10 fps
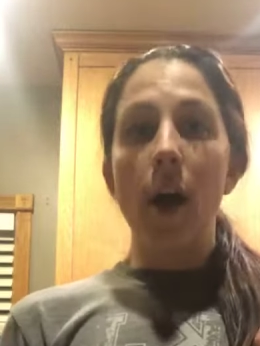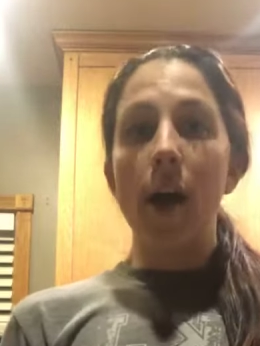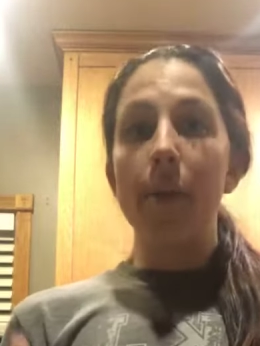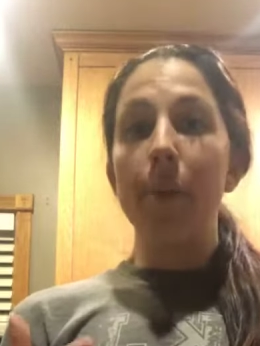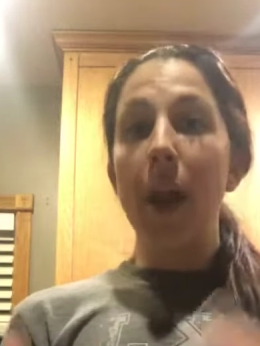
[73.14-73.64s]

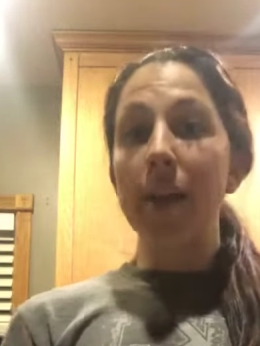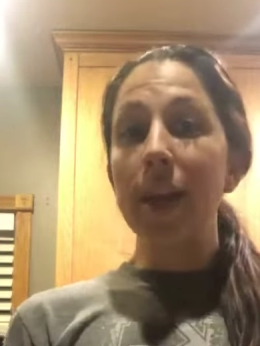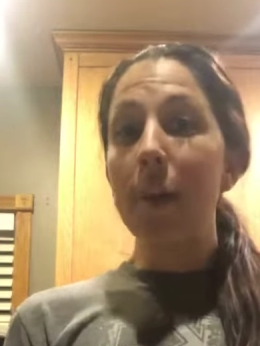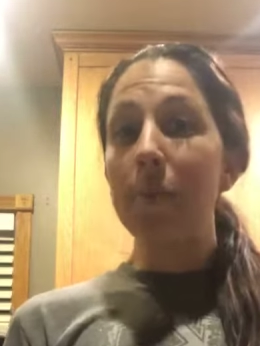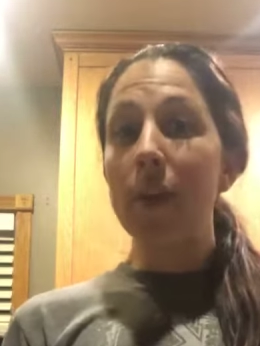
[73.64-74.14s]
Um, but on
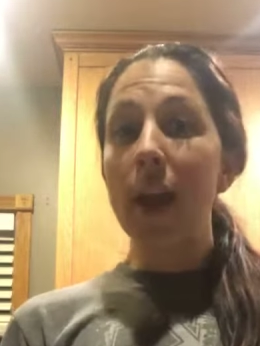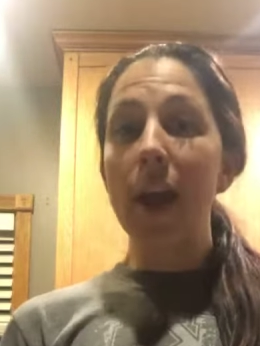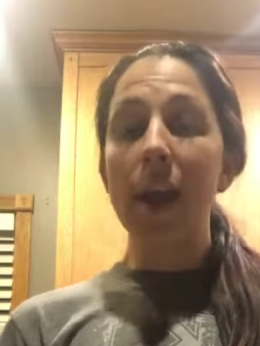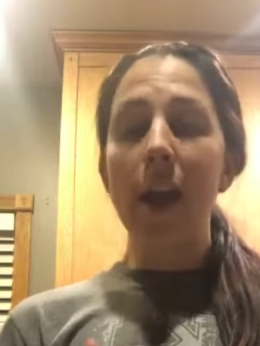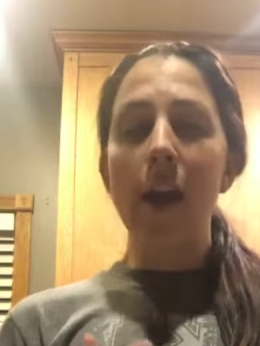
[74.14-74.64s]
top of
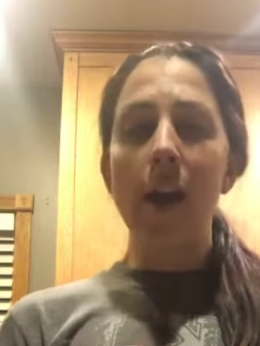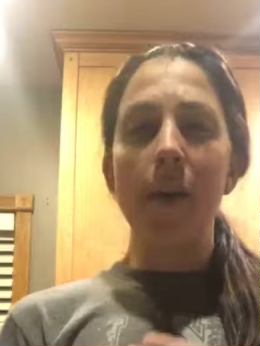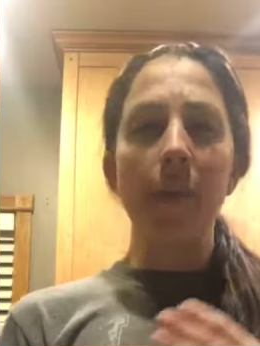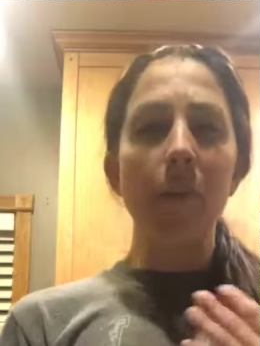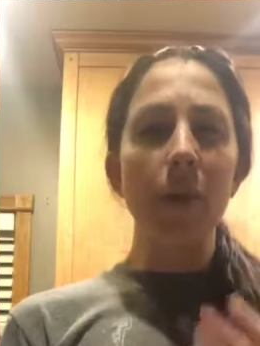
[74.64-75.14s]
that, I,
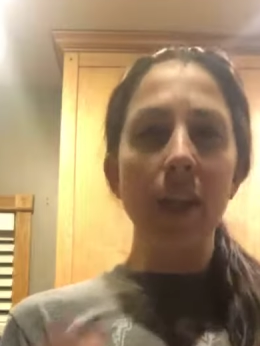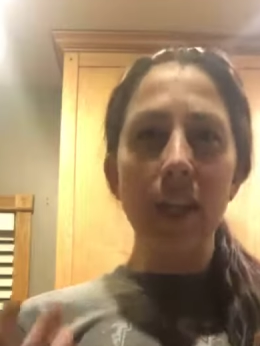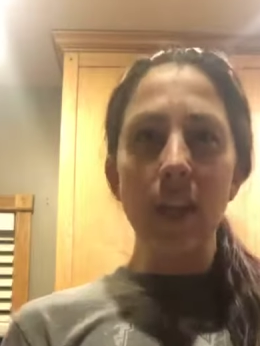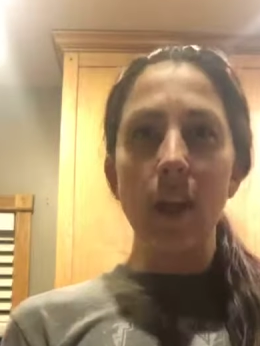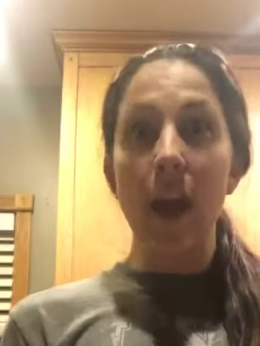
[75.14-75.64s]
um, I've been
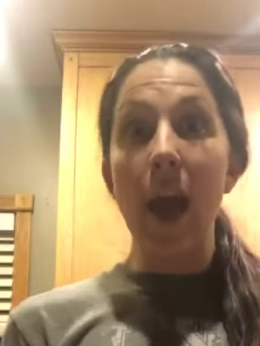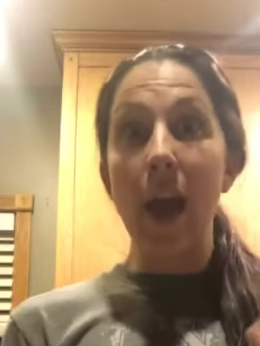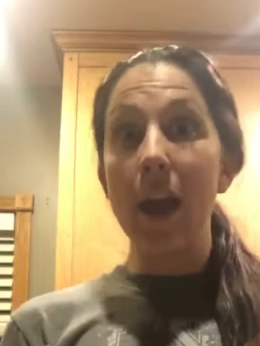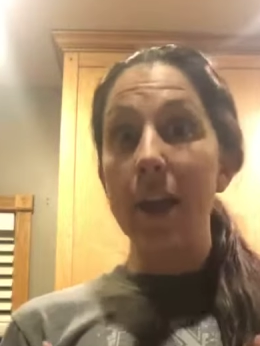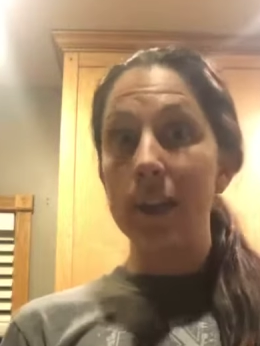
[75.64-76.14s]
eating a lot of
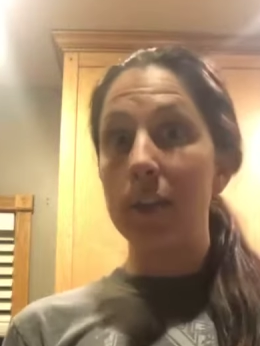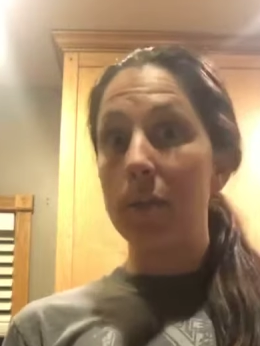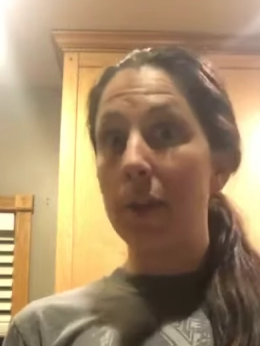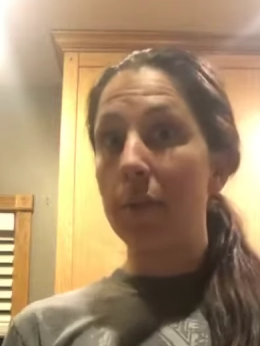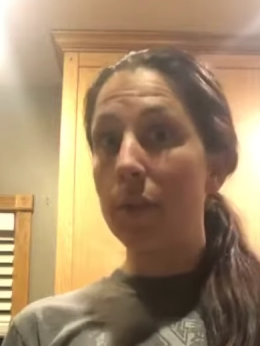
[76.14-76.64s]
high
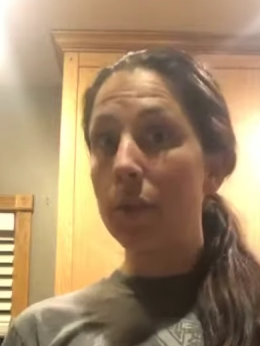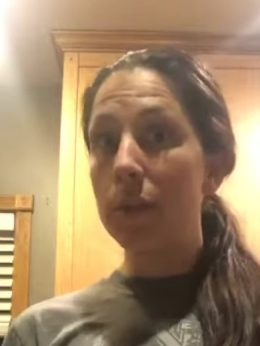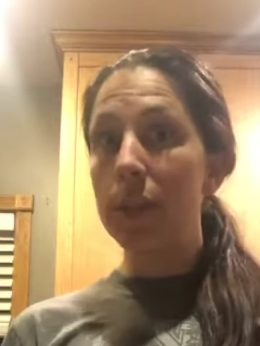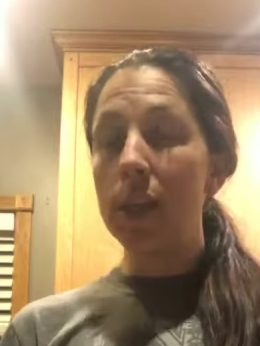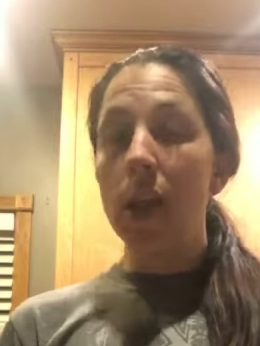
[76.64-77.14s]
histamine
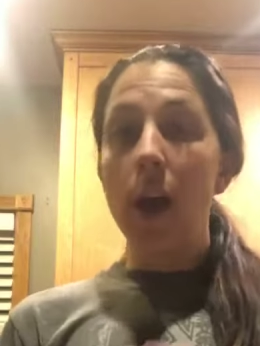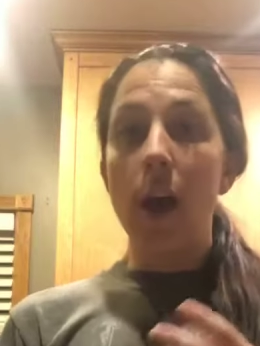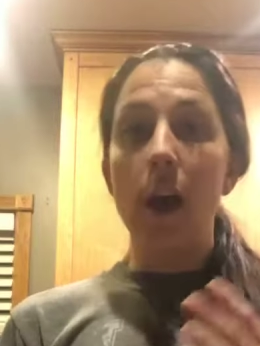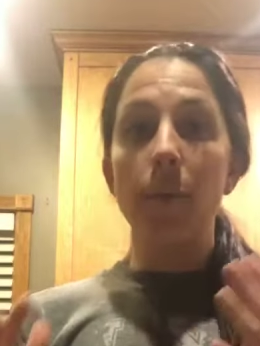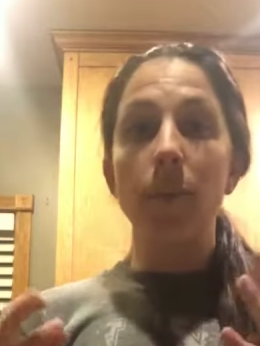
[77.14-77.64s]
foods,
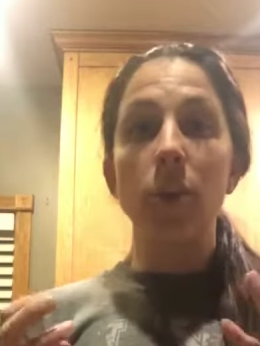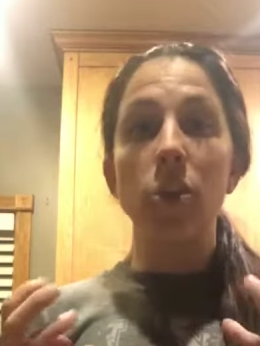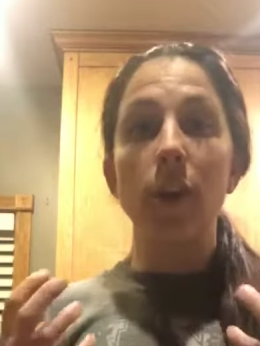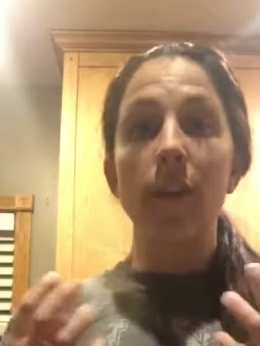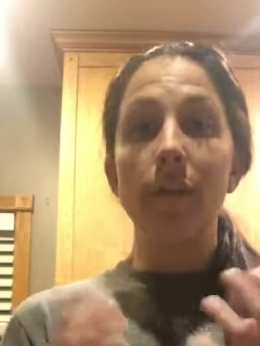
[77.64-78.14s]
um,
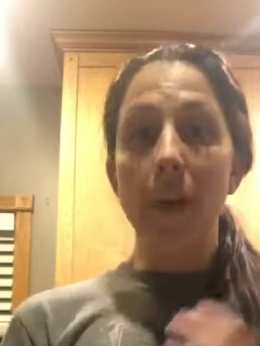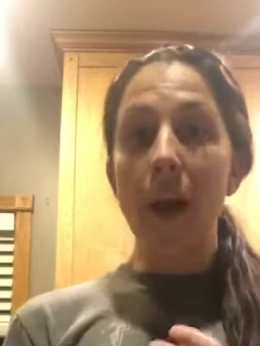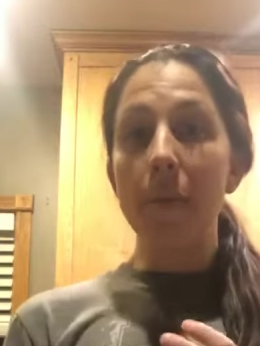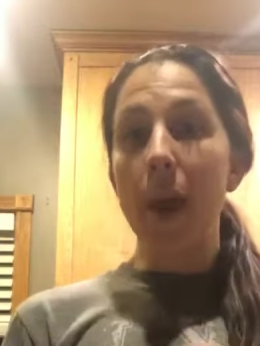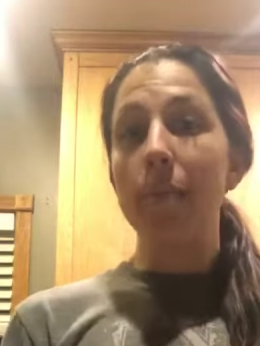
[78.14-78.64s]
which
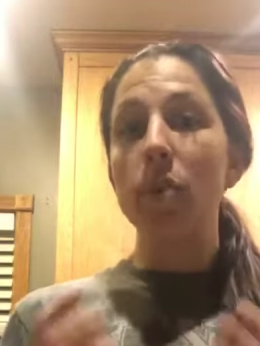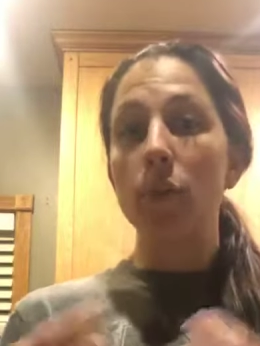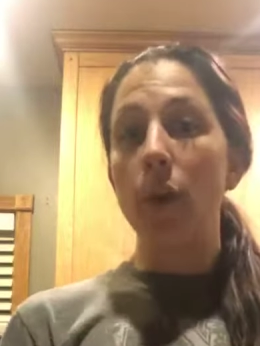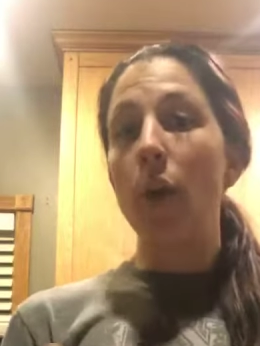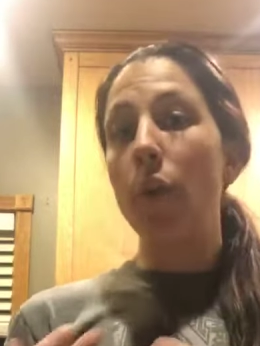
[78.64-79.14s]
FODMAPs
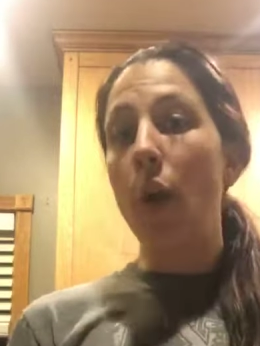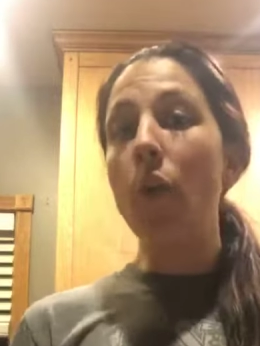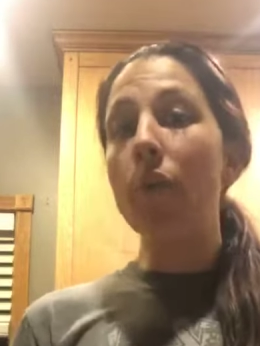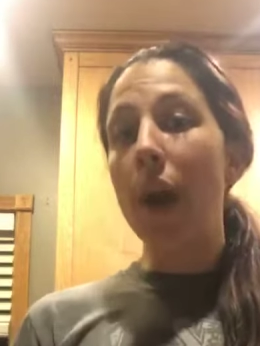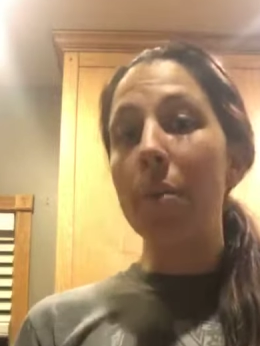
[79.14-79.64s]
or a
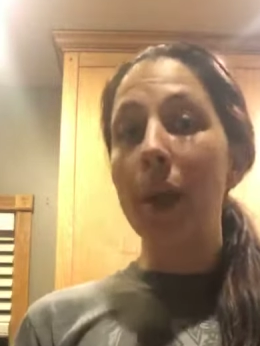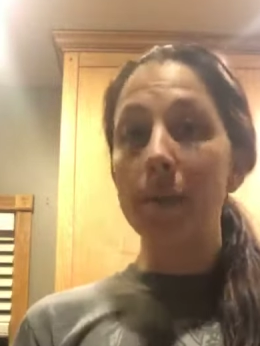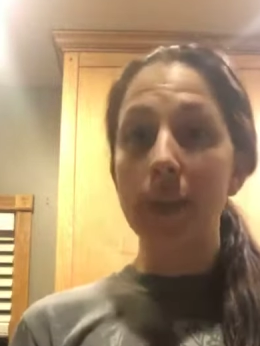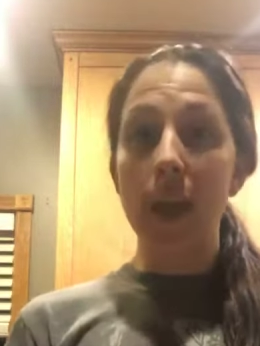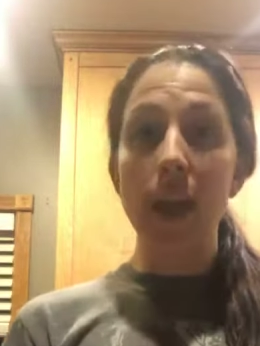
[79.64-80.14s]
low
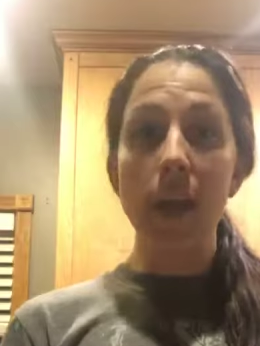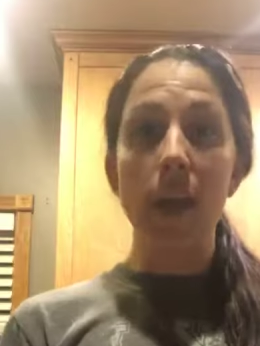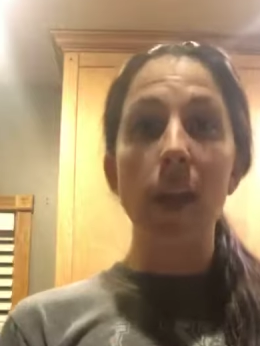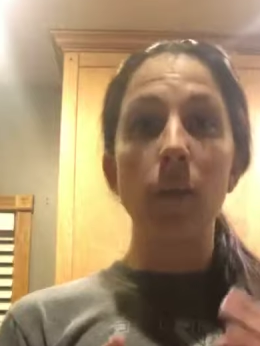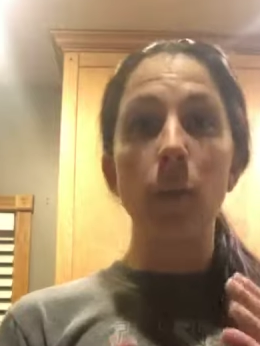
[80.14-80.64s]
FODMAPs diet
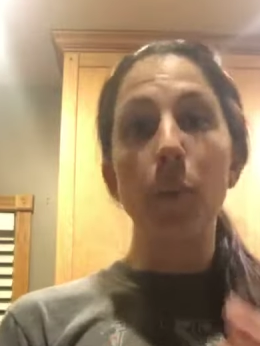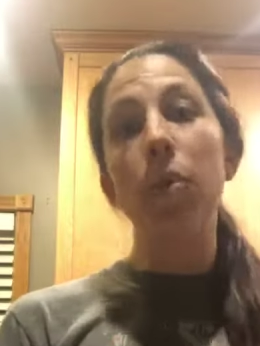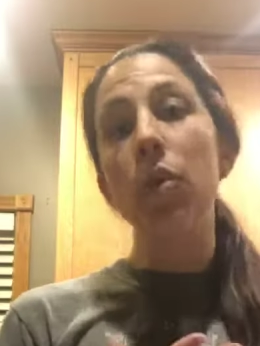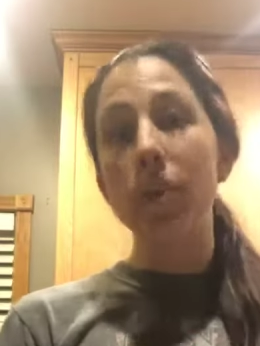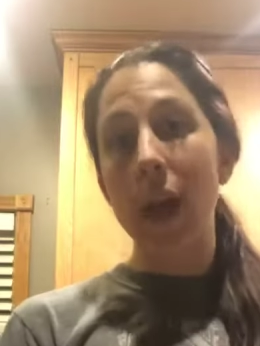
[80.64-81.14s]

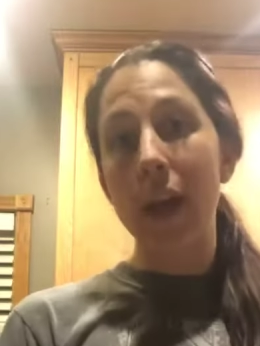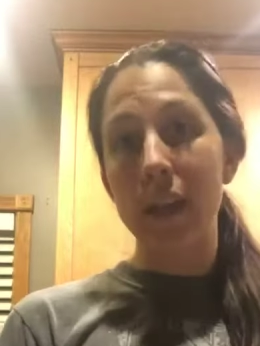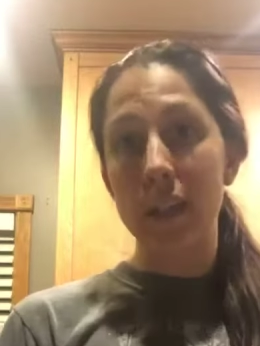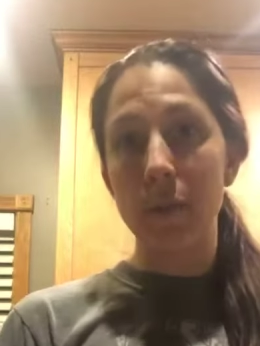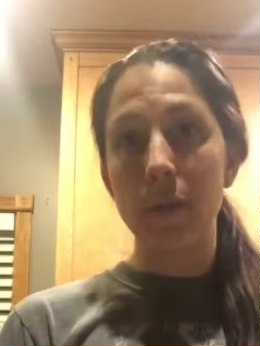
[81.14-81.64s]
removes high
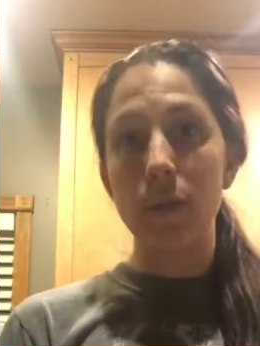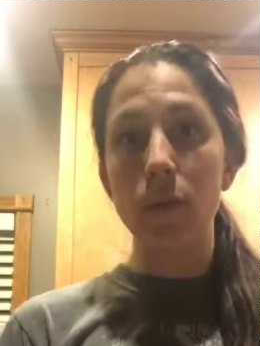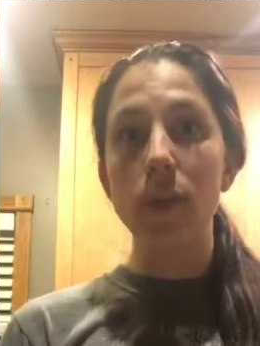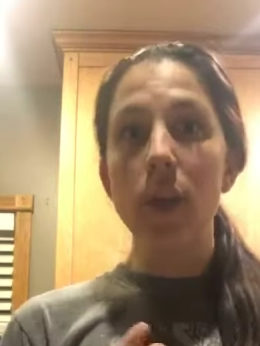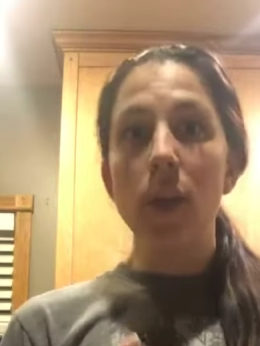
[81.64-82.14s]
histamine
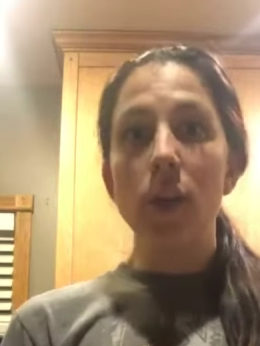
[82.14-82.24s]
foods.